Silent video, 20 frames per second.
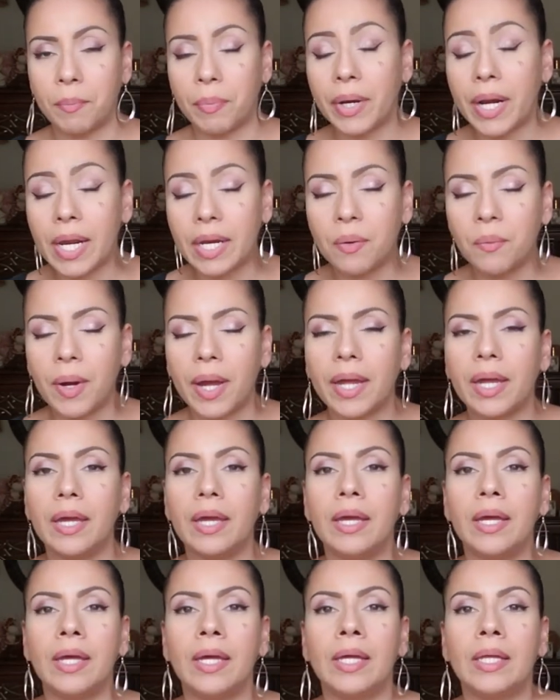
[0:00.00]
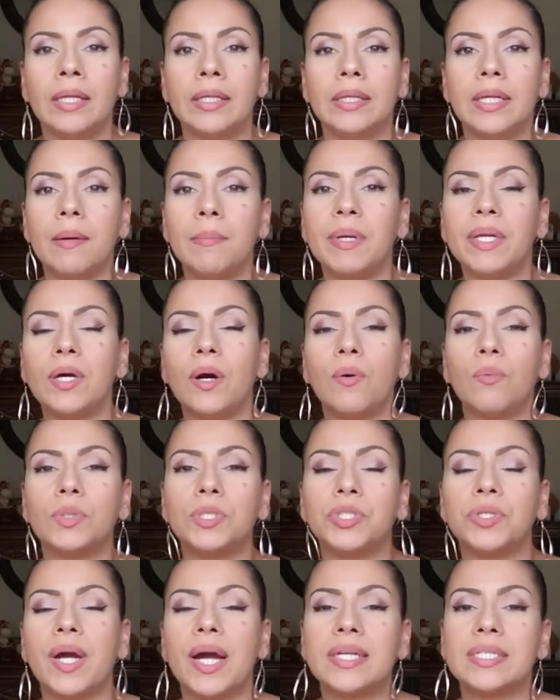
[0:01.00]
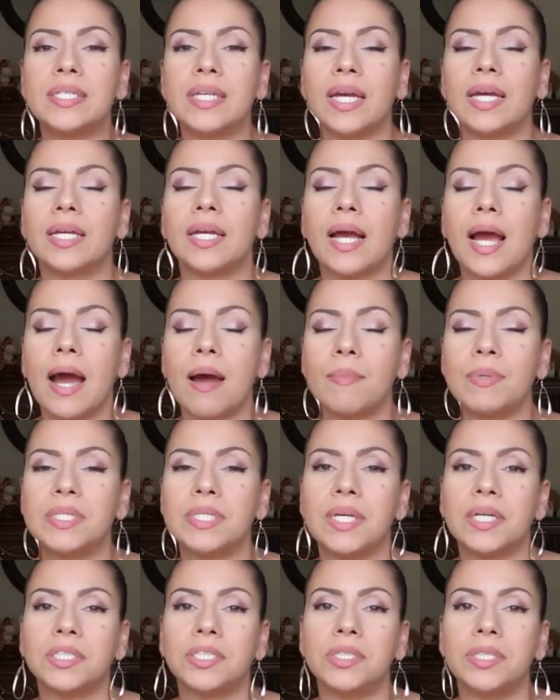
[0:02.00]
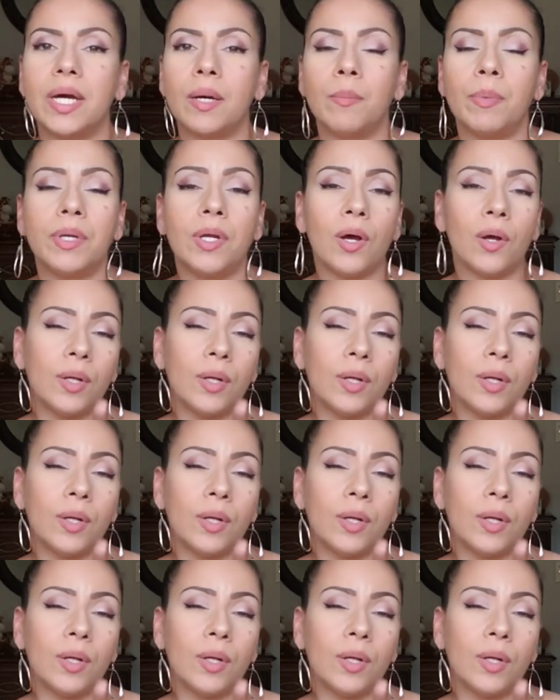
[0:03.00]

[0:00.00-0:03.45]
But anyway, let me know what you guys think in the comment section down